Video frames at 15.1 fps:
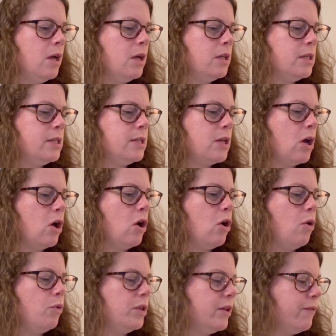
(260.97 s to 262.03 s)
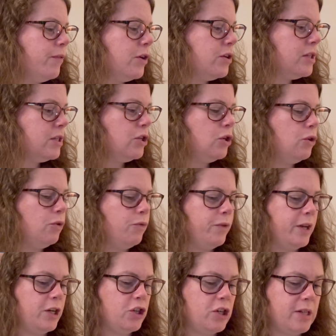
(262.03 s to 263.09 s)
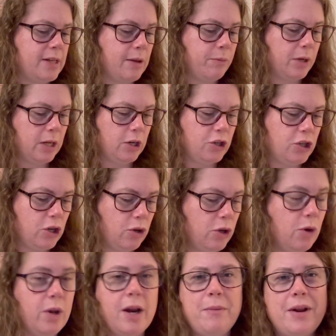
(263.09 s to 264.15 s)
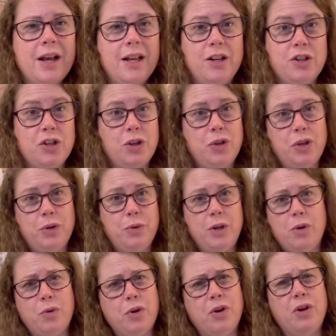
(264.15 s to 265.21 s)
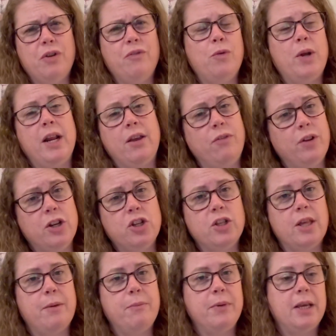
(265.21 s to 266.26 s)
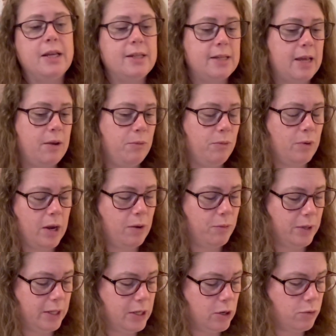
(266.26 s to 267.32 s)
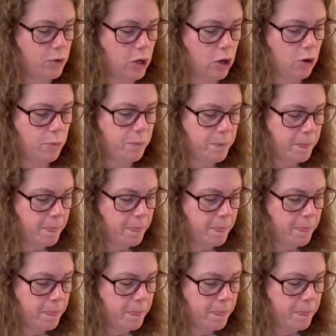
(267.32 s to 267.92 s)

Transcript: So the first 2 finishes I'm going to show you, and I'm not going to show you in order of when I finish them because I really don't know.